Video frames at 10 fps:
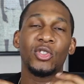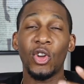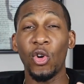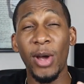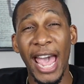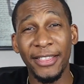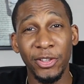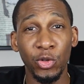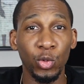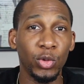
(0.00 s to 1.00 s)
So
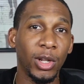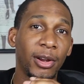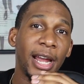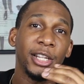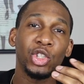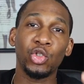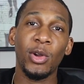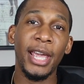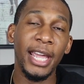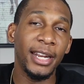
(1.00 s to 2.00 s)
after you learn how to
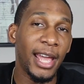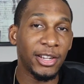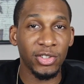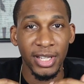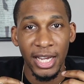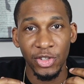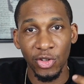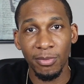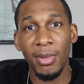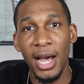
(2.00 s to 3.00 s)
train and exercise
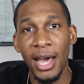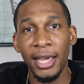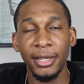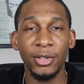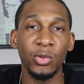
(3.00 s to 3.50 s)
your mind,